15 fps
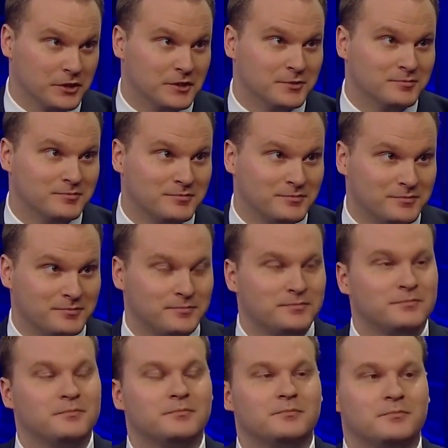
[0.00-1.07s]
Okay.
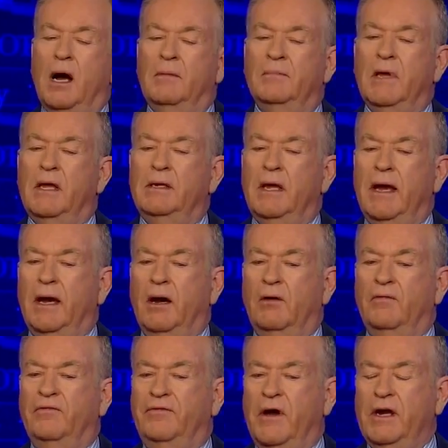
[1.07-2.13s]

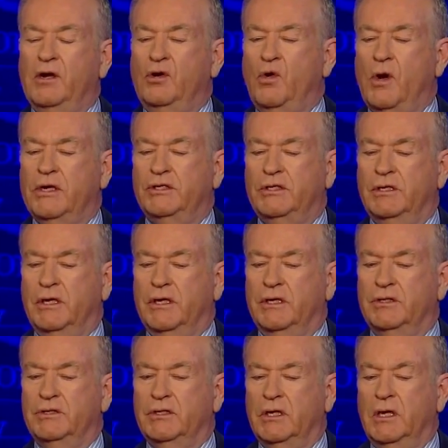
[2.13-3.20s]
Now, final question
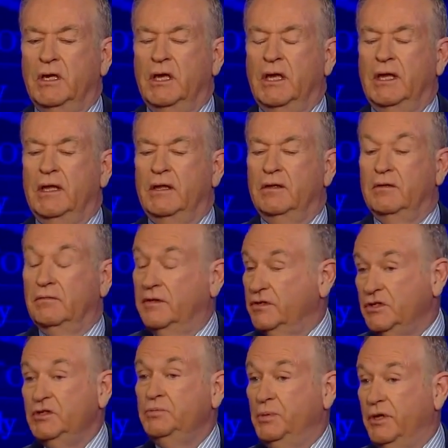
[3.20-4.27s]
is,
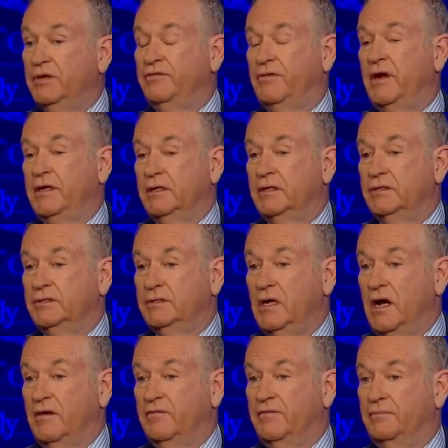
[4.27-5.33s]
this is pretty frightening
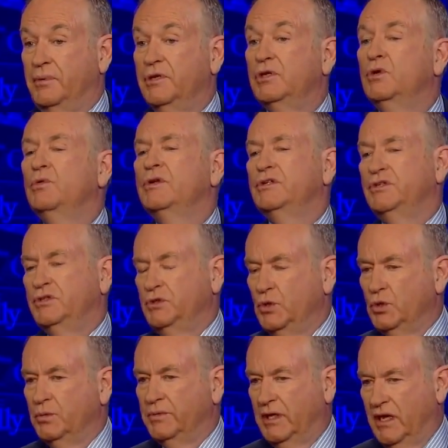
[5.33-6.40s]
stuff, but you would
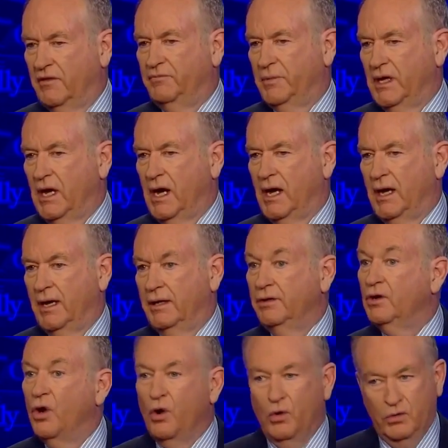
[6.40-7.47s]
assume the
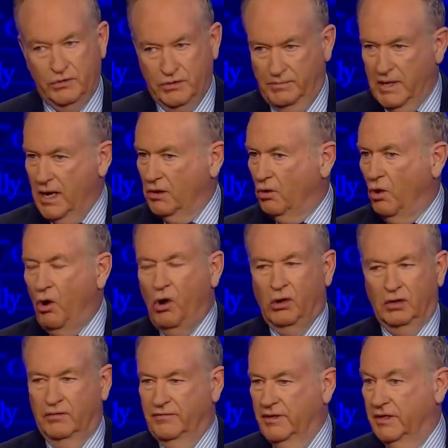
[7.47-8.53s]
FBI knows about
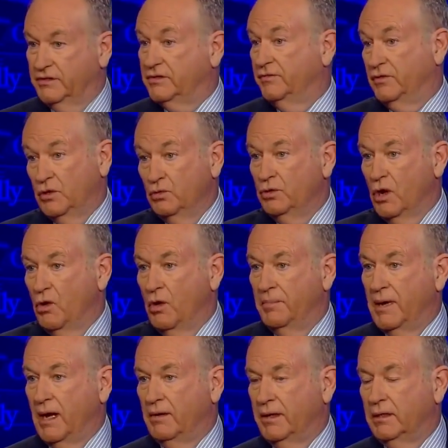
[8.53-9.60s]
all of this, if you know
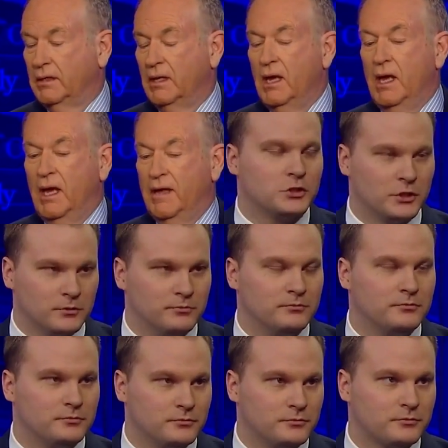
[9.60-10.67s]
about it, and the
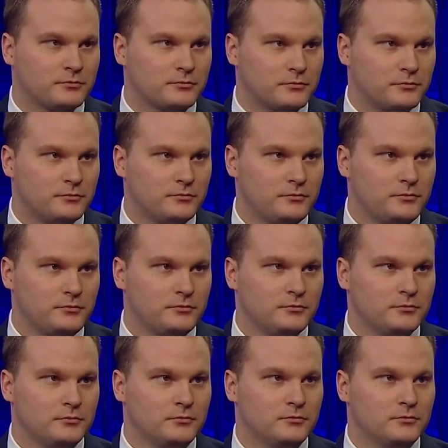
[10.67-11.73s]
Justice Department is
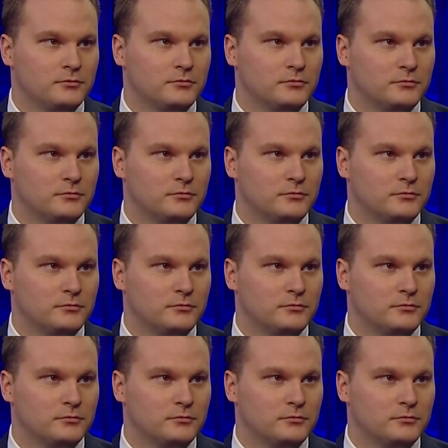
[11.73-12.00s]
surveilling